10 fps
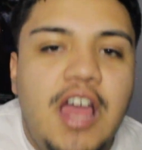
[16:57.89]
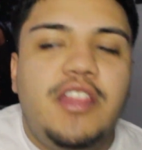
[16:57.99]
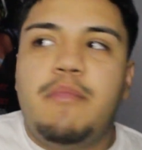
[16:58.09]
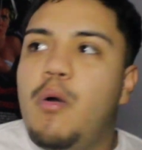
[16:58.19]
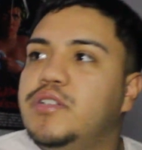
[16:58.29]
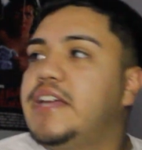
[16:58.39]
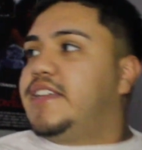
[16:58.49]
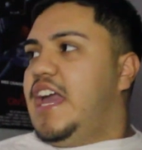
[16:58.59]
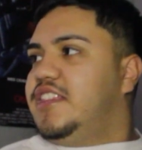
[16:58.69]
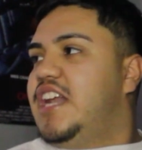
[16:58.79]
The mom was
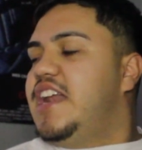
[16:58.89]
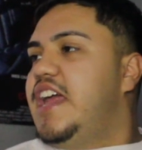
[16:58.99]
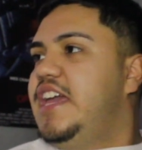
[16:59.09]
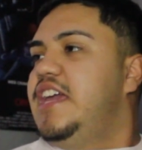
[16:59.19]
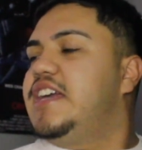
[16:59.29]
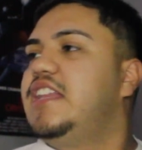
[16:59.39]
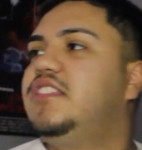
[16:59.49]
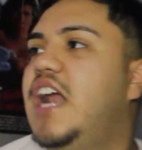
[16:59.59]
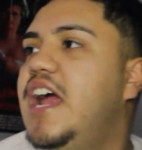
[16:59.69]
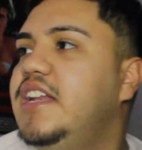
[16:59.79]
like, ¿Qué traen ahí? ¿Qué
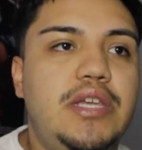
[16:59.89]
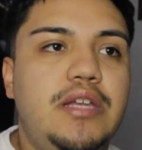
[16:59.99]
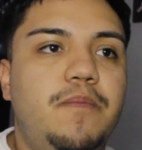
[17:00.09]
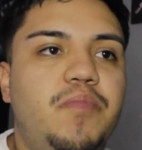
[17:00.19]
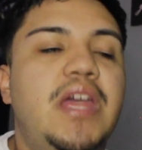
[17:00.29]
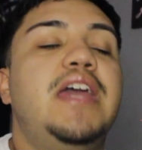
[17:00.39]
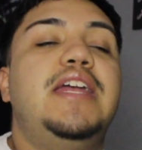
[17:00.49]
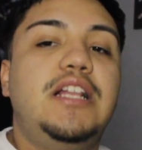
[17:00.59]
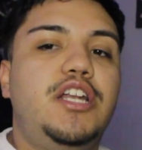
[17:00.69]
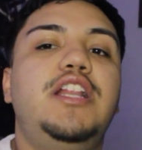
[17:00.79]
traen?
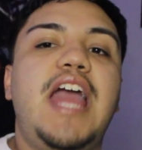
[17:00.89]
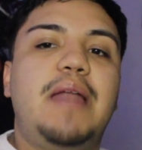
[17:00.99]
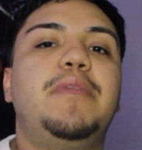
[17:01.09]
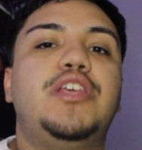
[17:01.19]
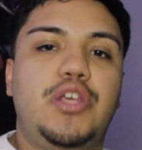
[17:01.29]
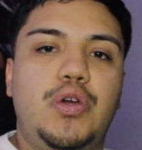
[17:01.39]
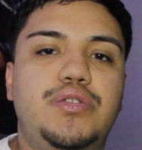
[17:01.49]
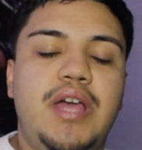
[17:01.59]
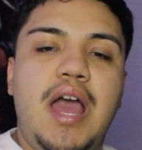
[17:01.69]
He literally had me use